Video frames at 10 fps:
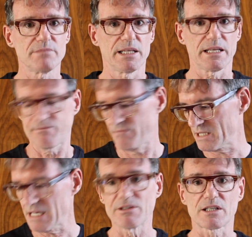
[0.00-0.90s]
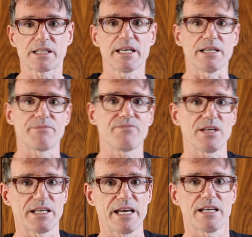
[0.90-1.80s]
And then let's have a look at the kit.
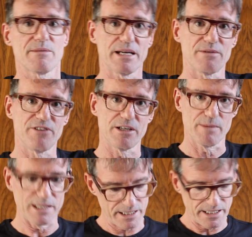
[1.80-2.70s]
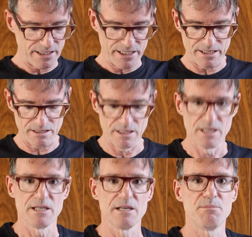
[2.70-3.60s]
And again, I made a video about the kit here,
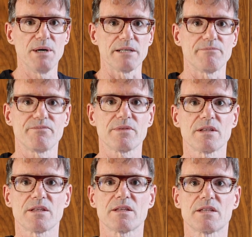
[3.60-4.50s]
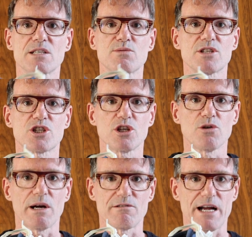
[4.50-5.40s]
but this was the
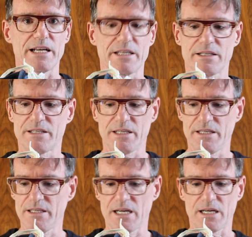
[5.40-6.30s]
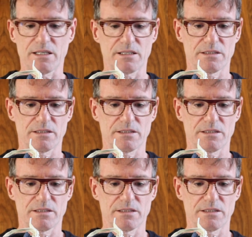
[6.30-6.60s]
shoe I ran in, the